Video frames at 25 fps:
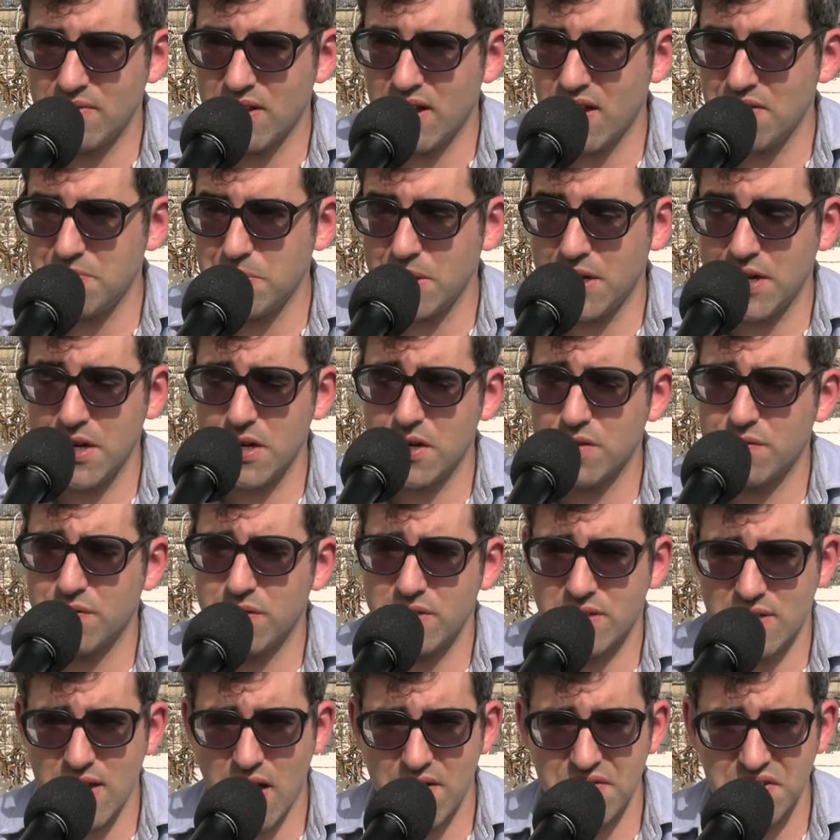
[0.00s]
I've been here
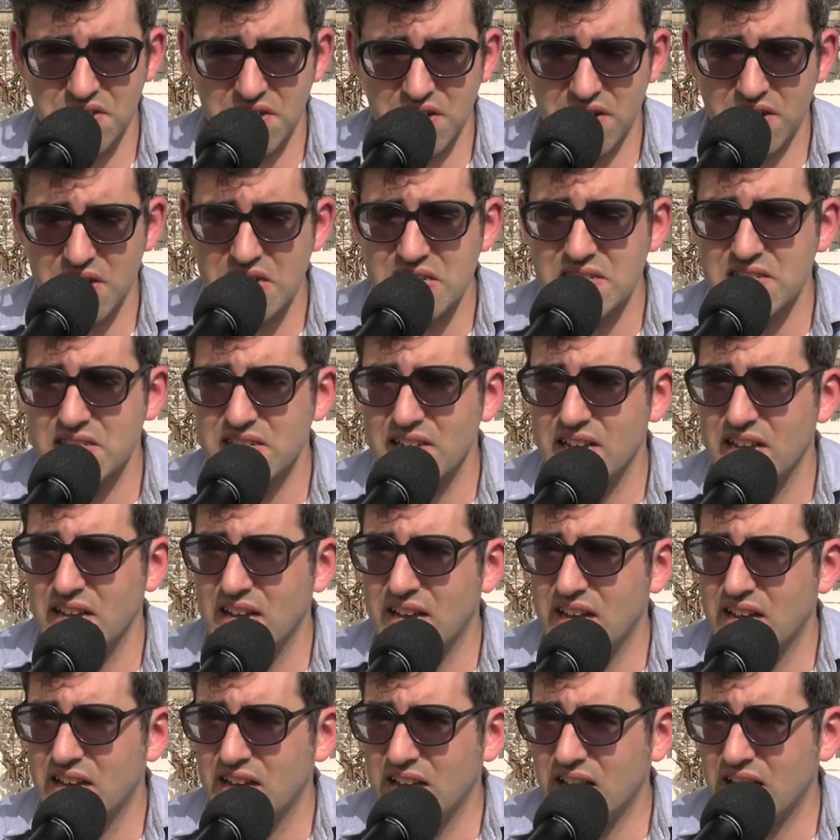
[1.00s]
for 7 years.
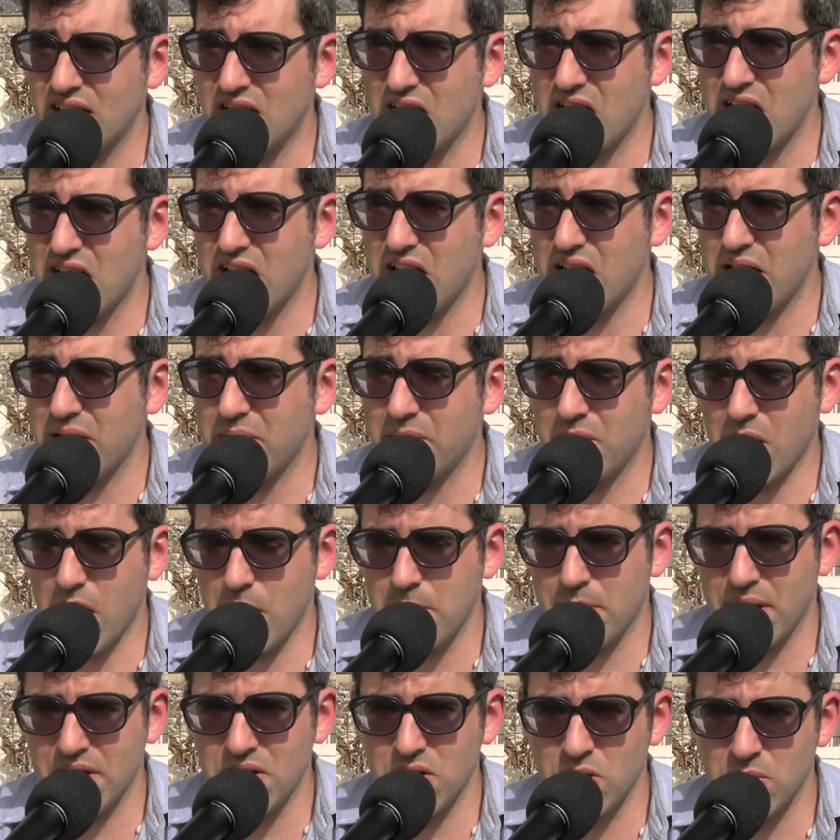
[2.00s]
I'm
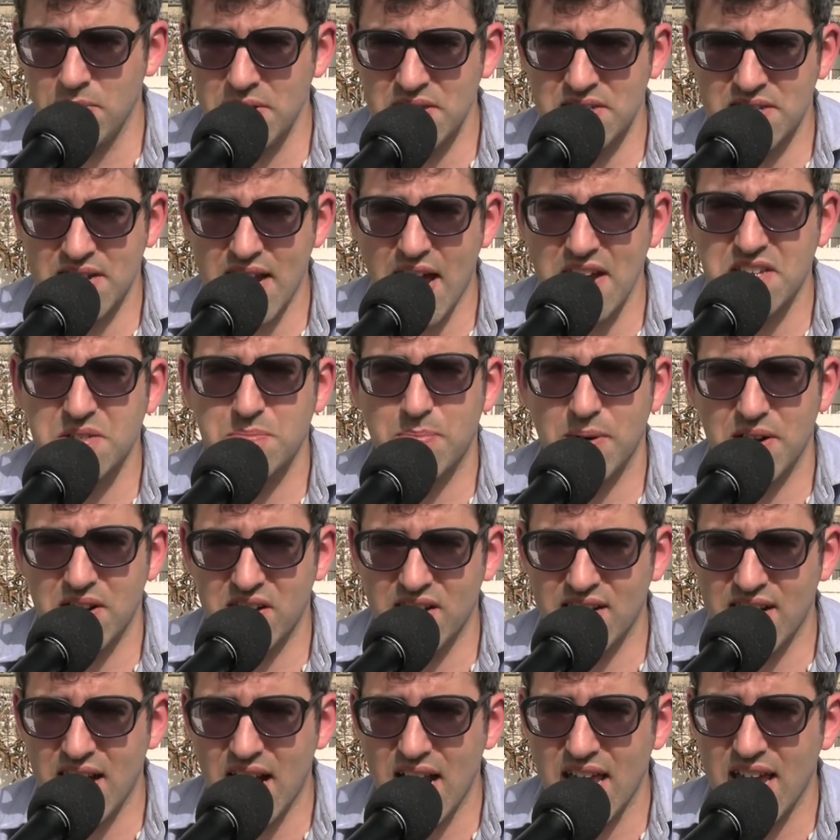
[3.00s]
by no means an expert
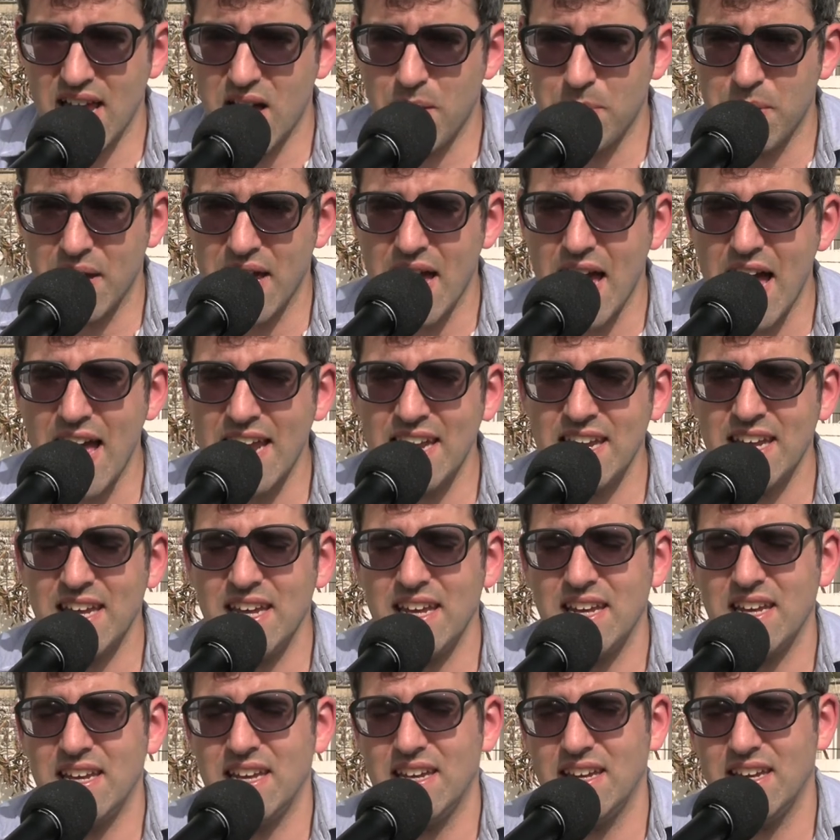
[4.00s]
on Aliyah by
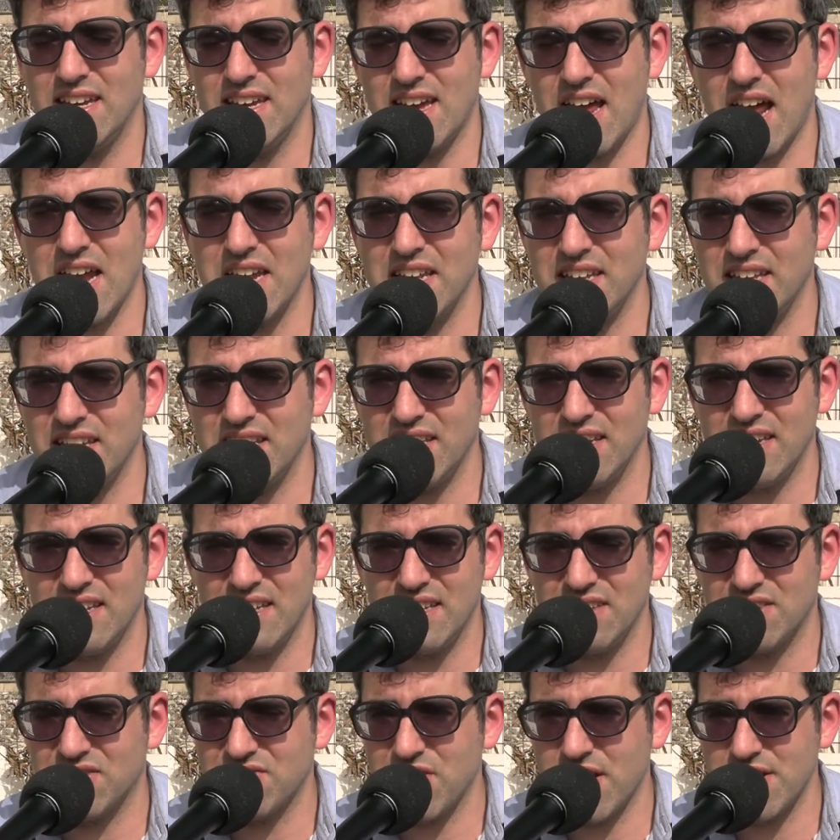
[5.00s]

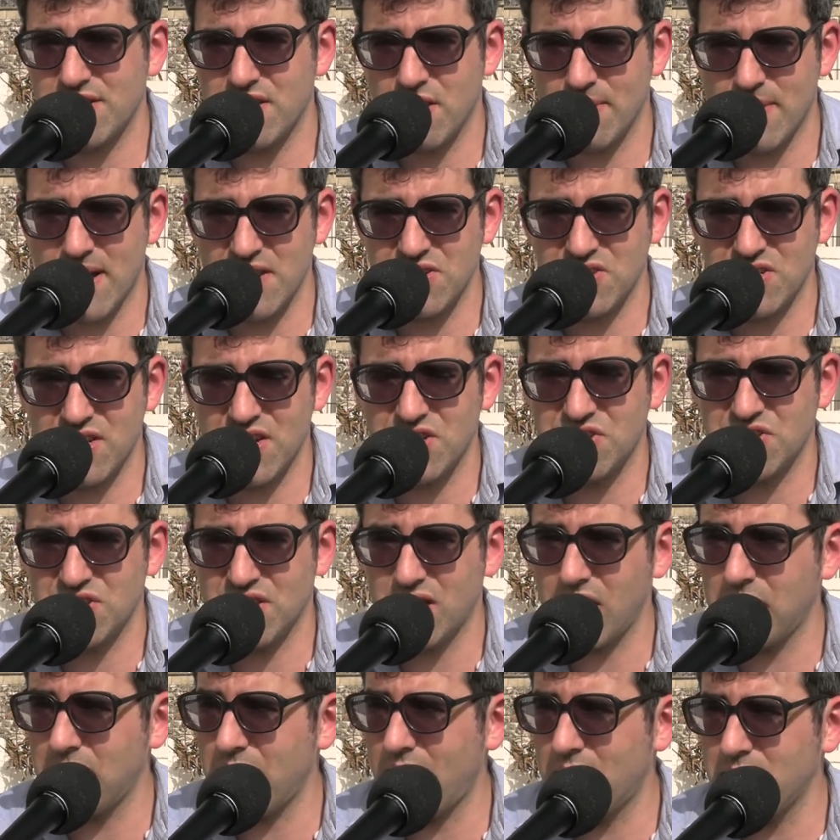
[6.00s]
any stretch of the imagination.
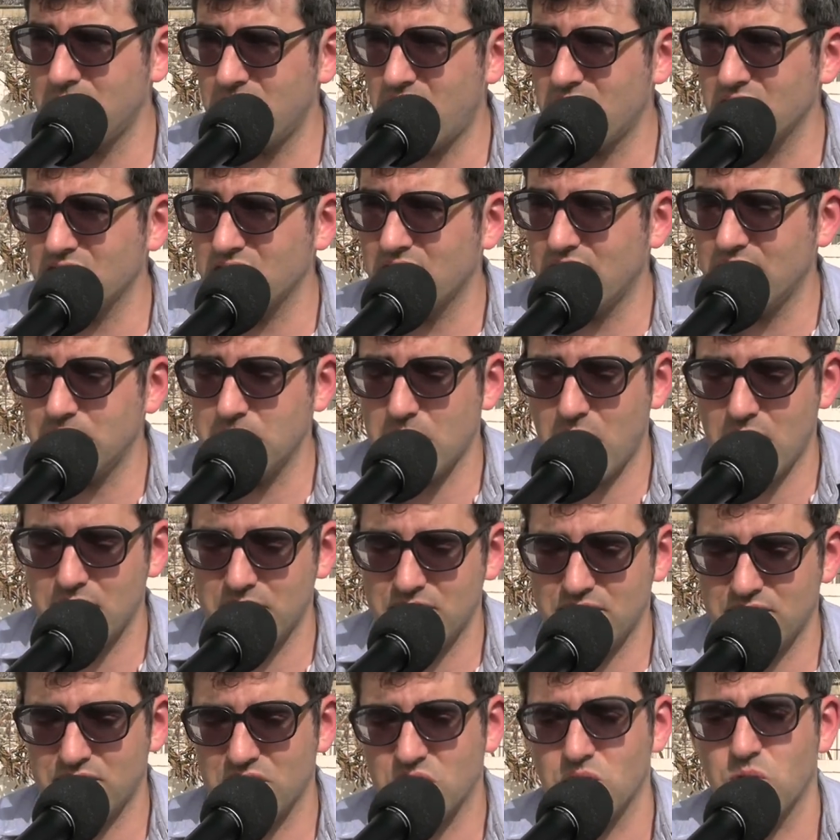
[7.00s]
I'm not
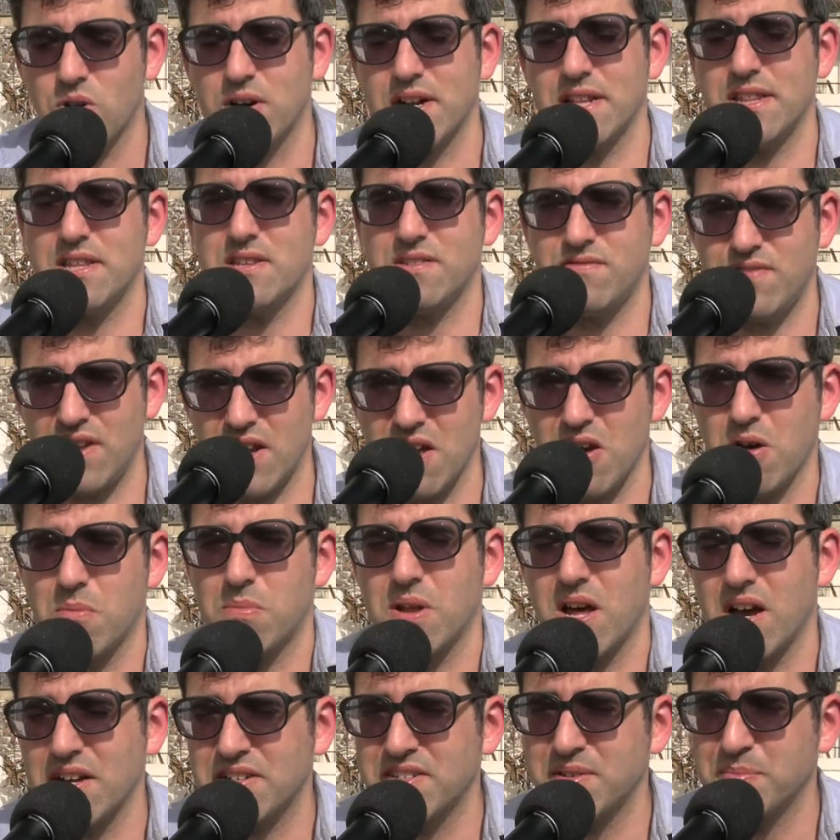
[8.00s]
recording this video
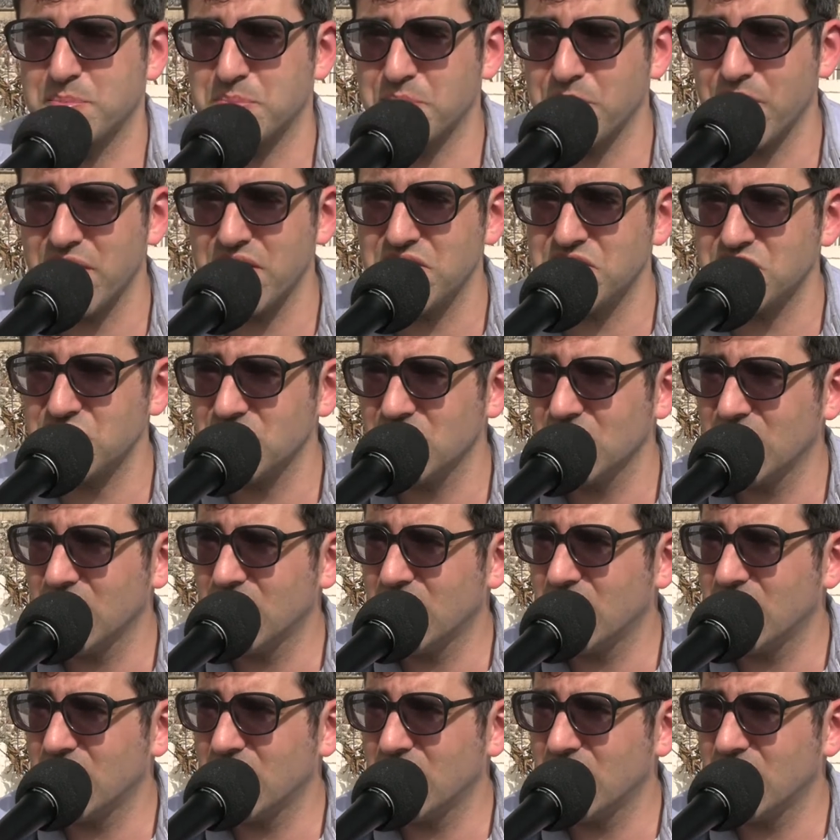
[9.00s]
blog to preach.